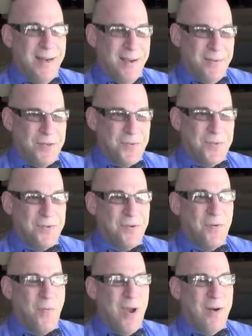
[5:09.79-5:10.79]
Now, this was
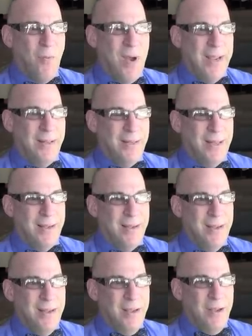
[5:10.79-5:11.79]
quite a
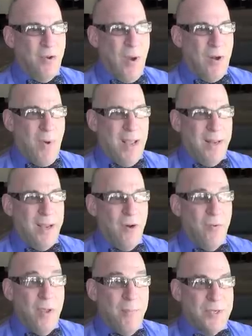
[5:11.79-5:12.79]
while ago,